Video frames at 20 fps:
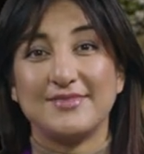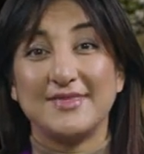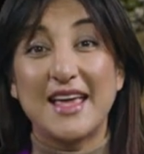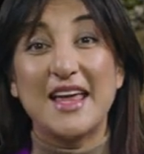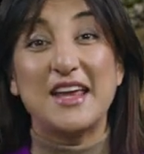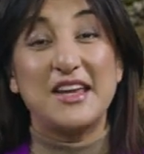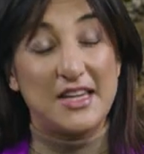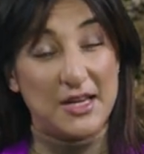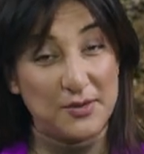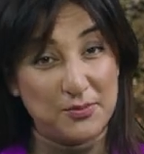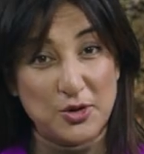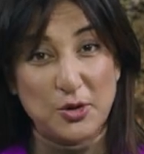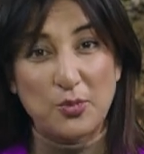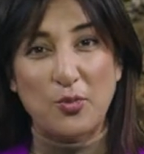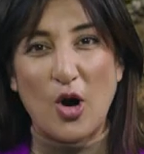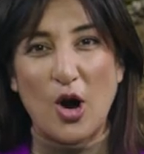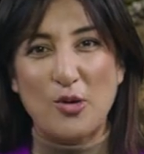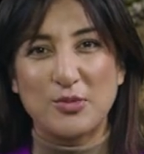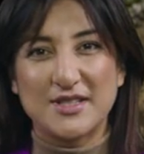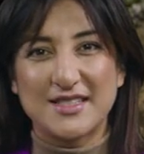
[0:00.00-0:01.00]
They keep their
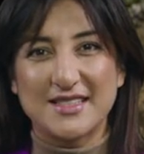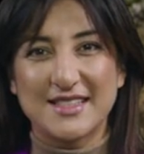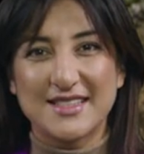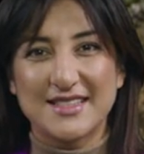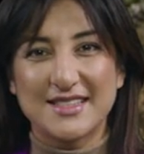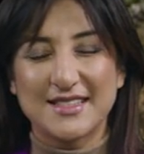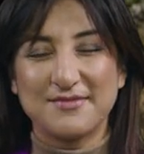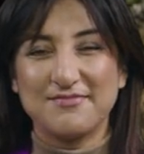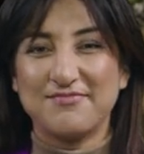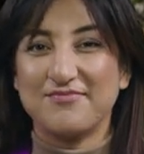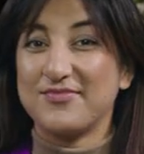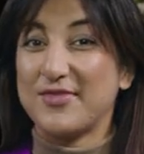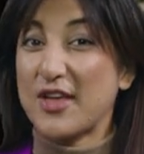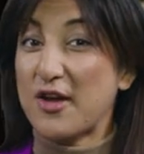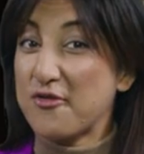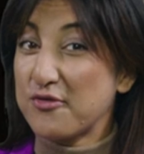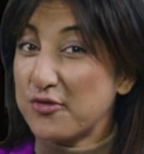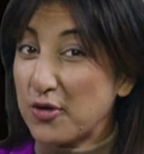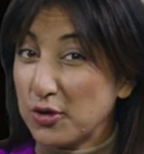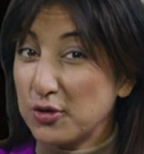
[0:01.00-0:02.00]
promises,
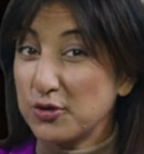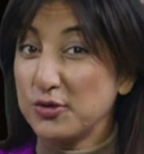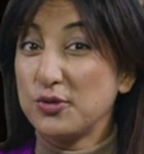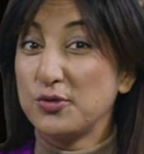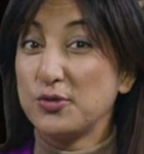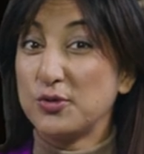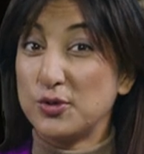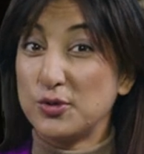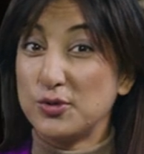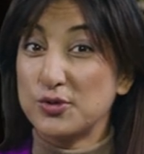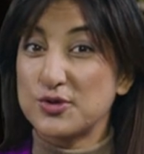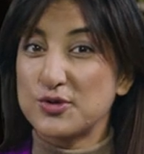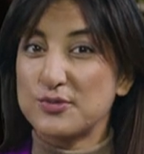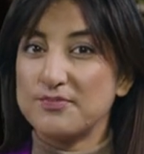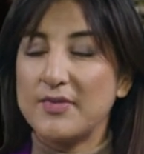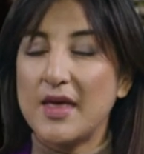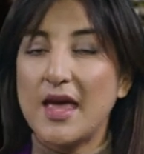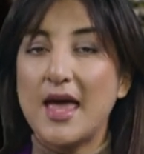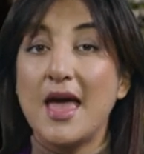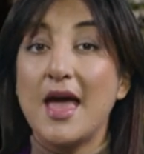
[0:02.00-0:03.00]
they follow the rules,
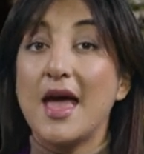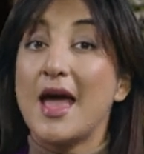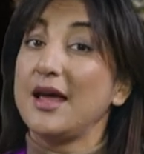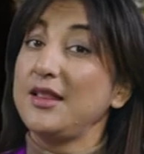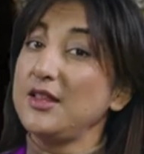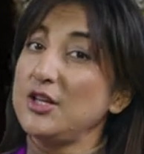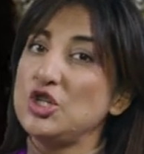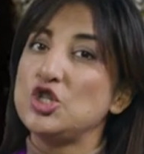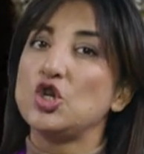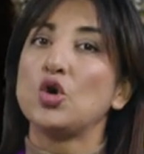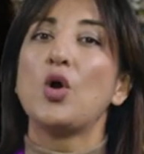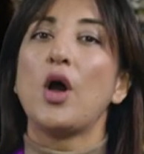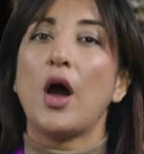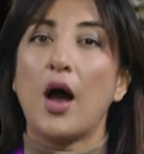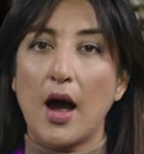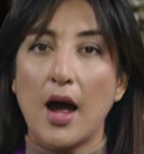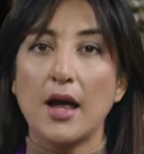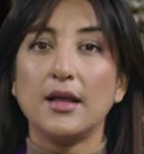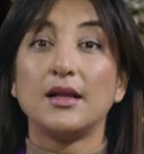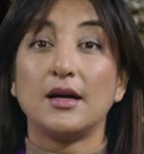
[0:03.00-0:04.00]
and enjoy a
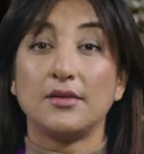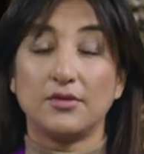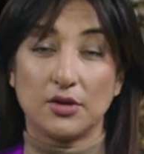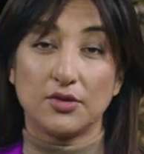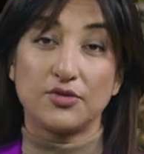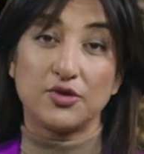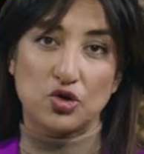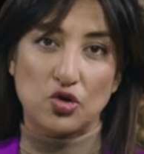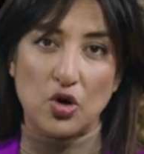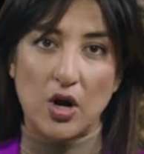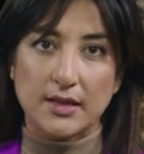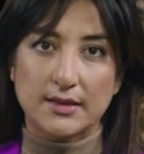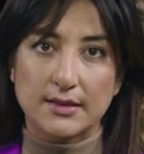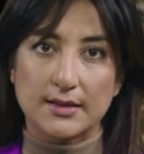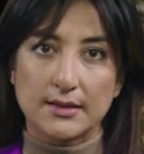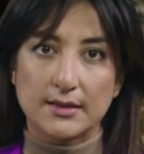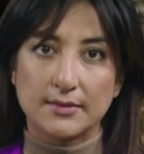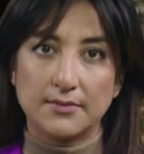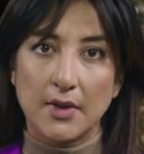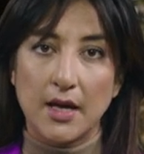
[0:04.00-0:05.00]
high level of
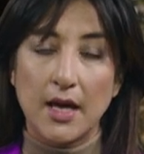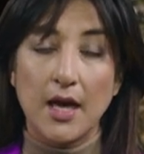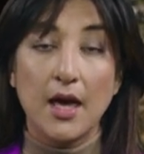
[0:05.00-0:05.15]
trust.